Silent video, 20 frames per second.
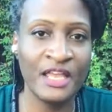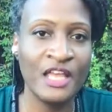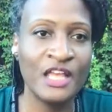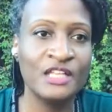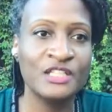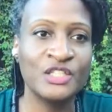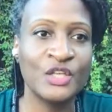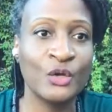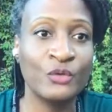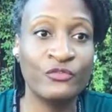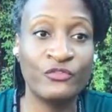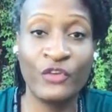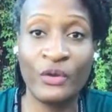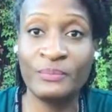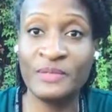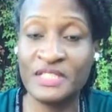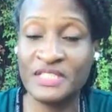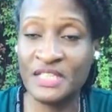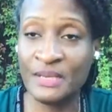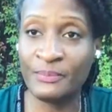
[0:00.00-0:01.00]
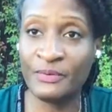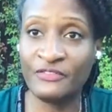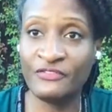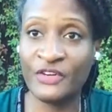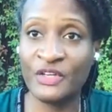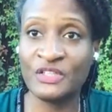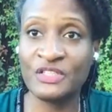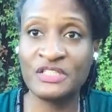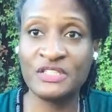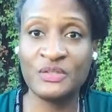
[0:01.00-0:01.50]
So from December
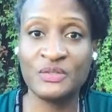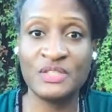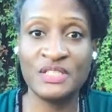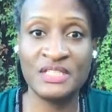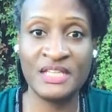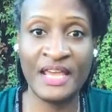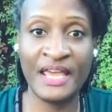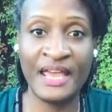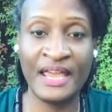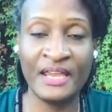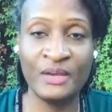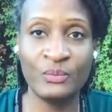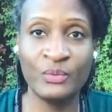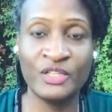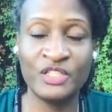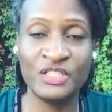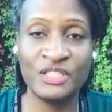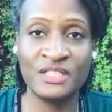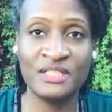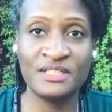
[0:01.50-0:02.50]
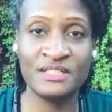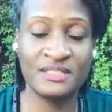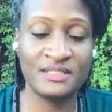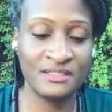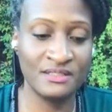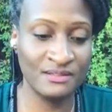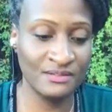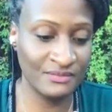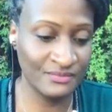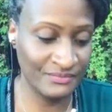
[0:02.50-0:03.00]
1st to today, which is
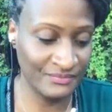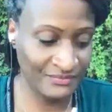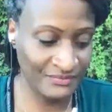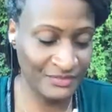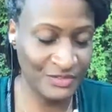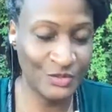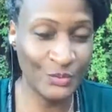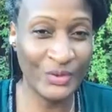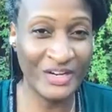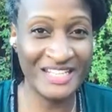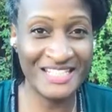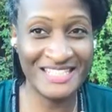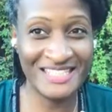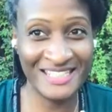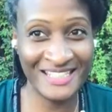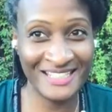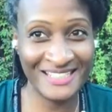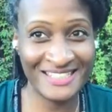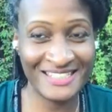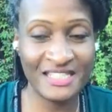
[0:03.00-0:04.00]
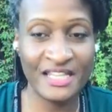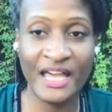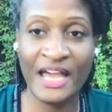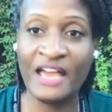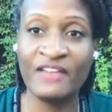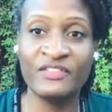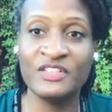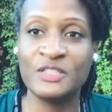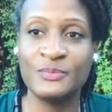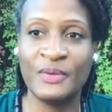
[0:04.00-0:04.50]
26th, I
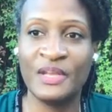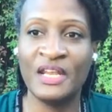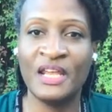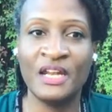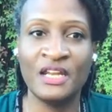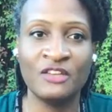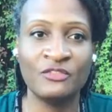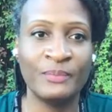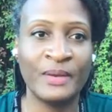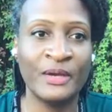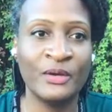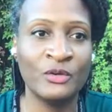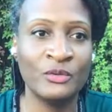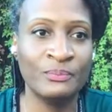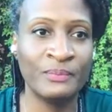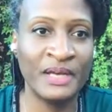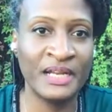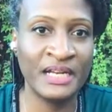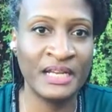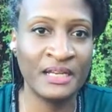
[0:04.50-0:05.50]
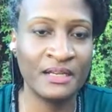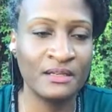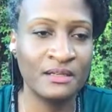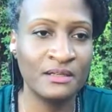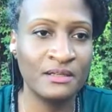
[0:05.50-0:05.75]
haven't spent any of my own money